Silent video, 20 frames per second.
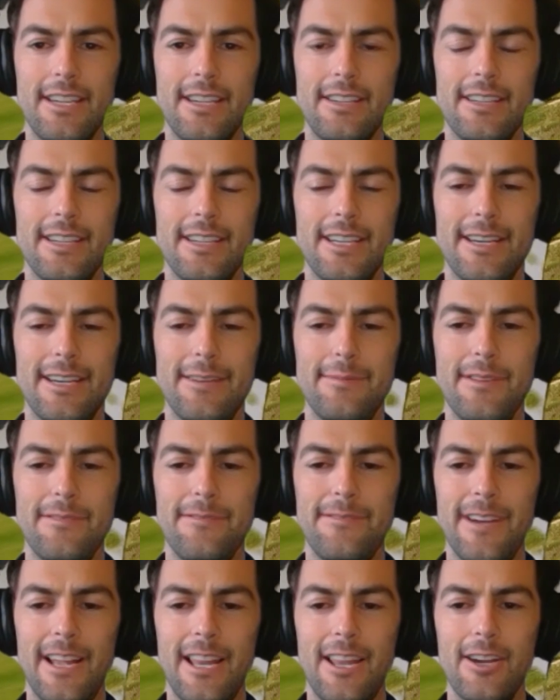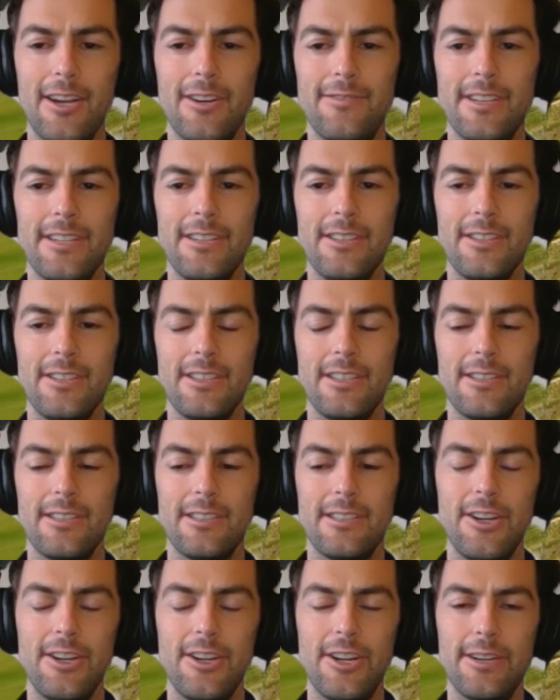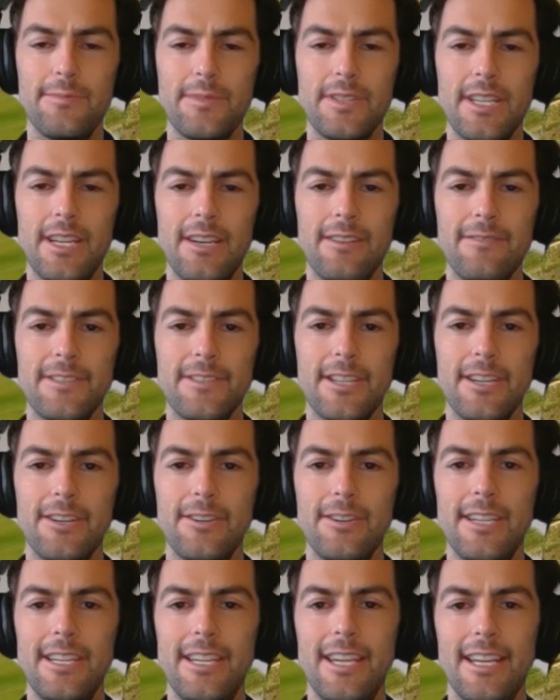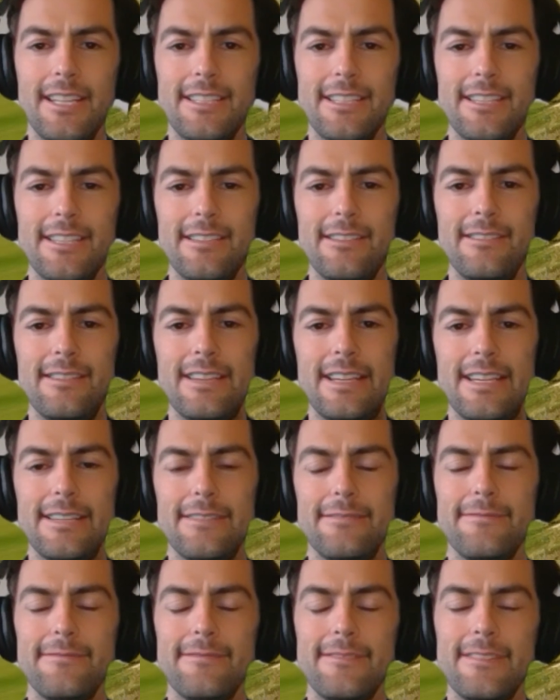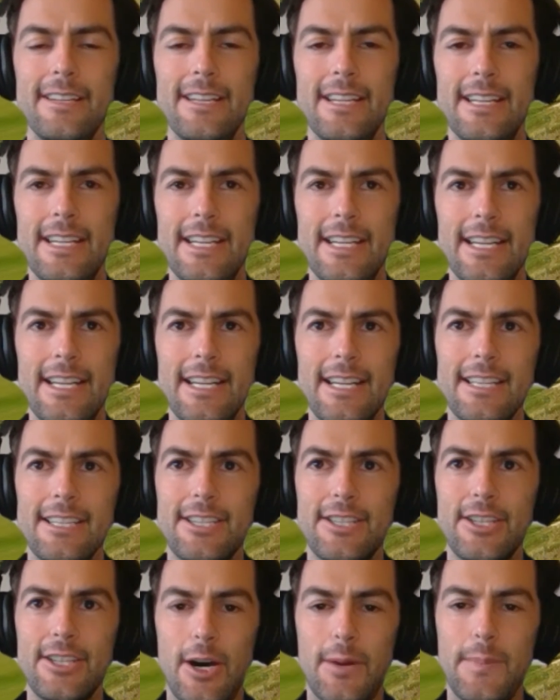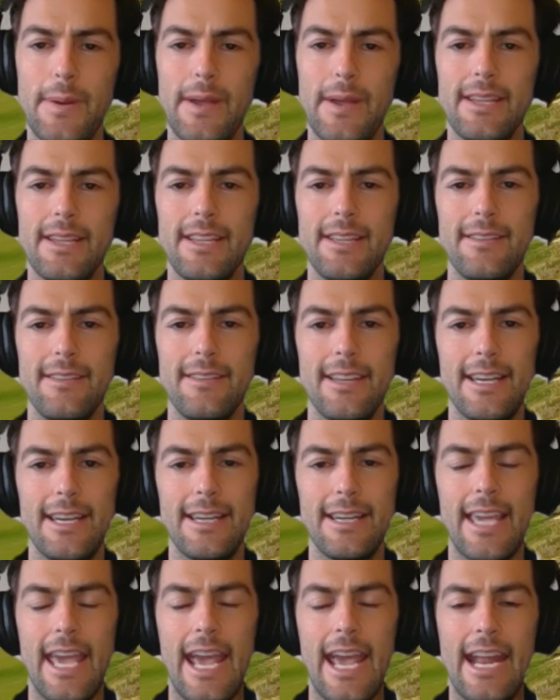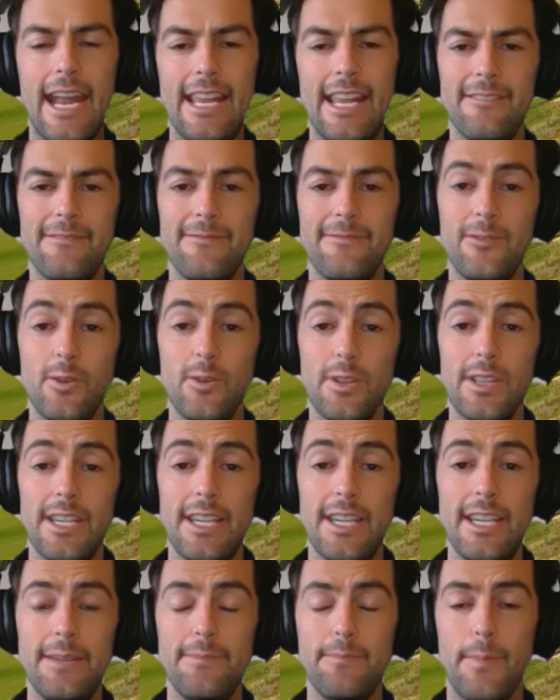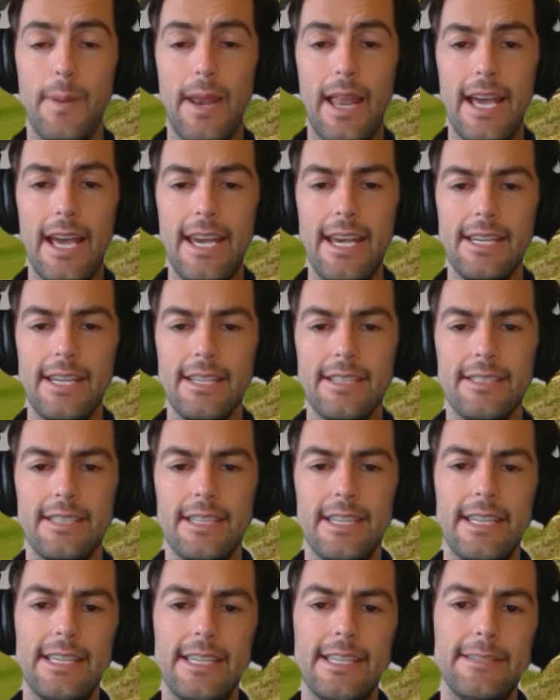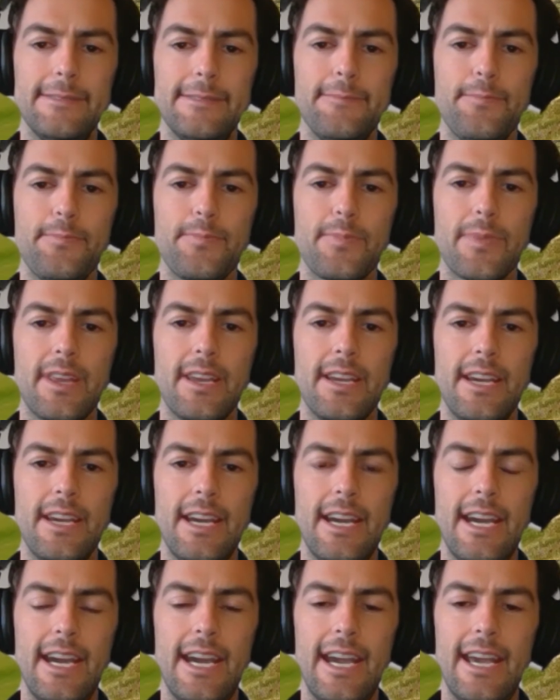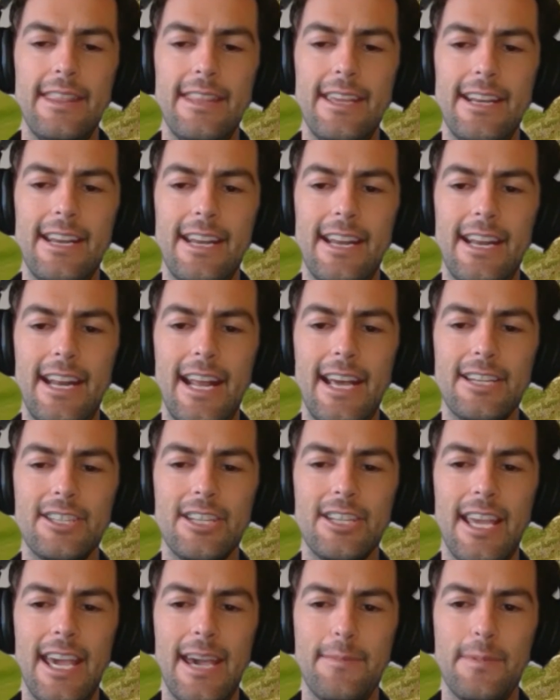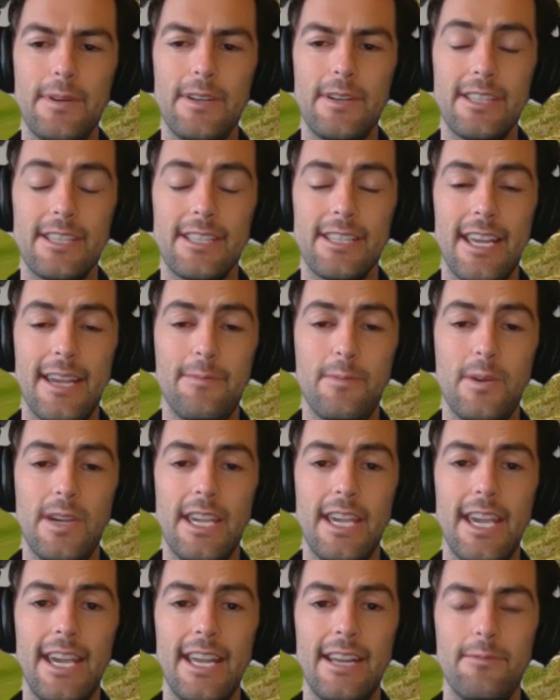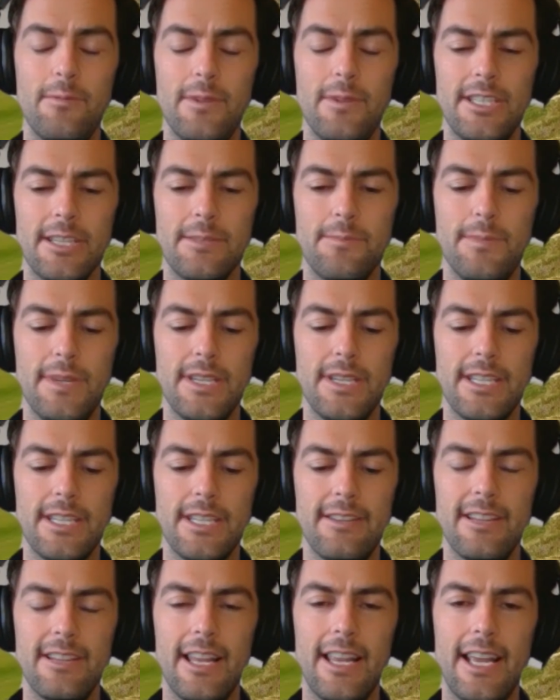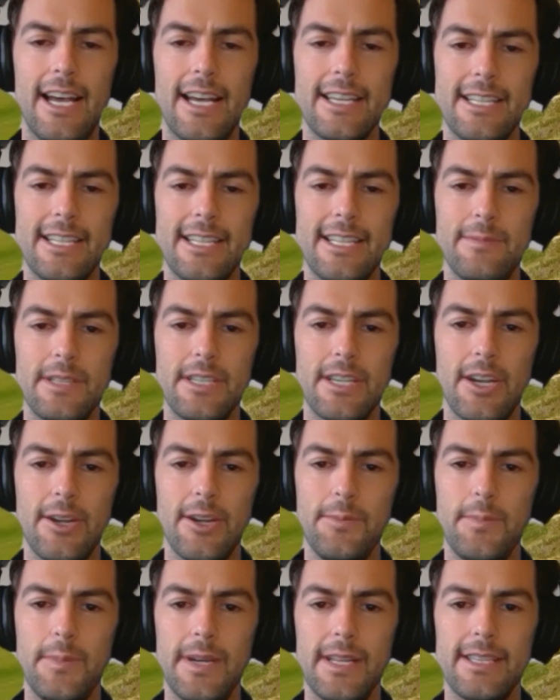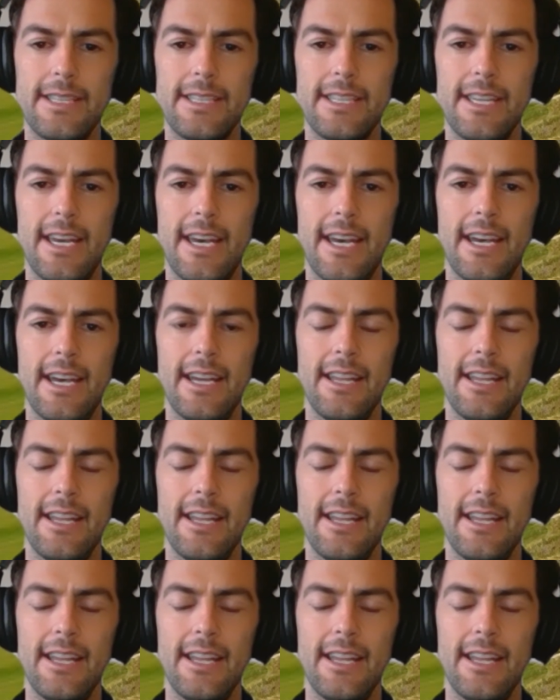that fell over or hurt himself, so he had to stop caddying for the player. And then it actually happened on the same weekend, and we just missed it in the last episode. But a